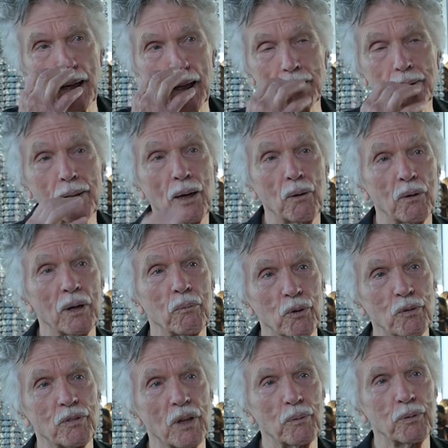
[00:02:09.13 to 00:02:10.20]
I thought when I
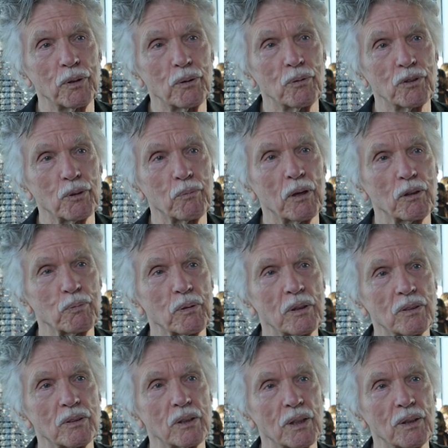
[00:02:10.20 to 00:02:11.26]
moved up here it was the best
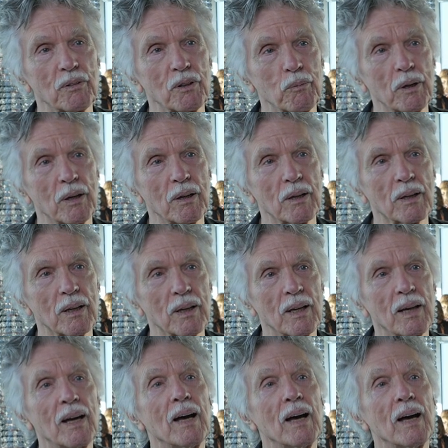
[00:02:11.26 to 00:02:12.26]
place to live in America.